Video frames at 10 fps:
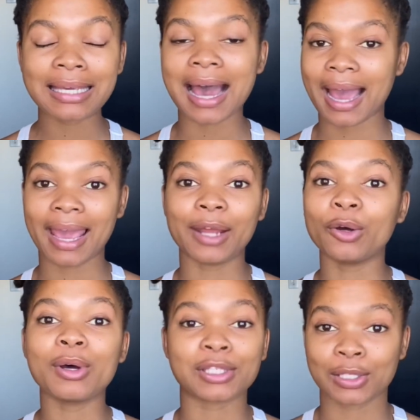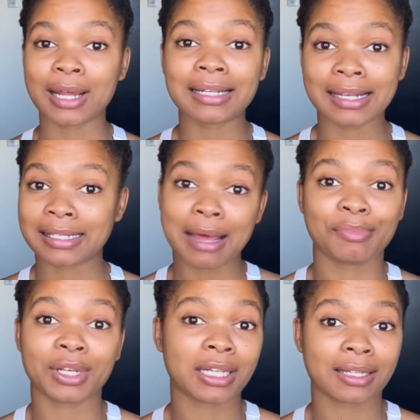I know it's not a
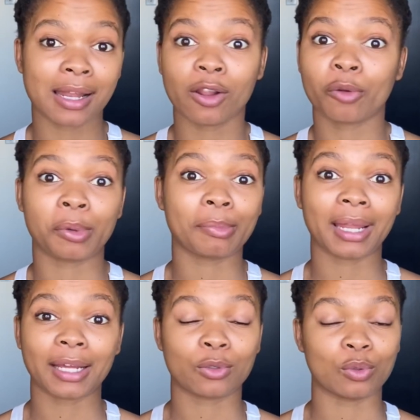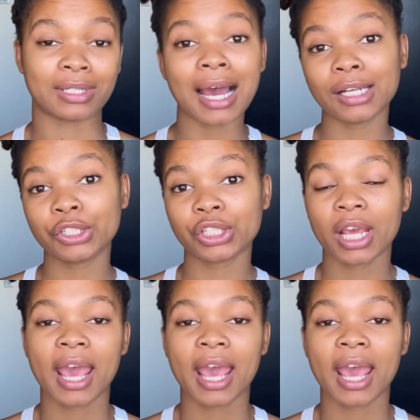subject a lot of people like to touch,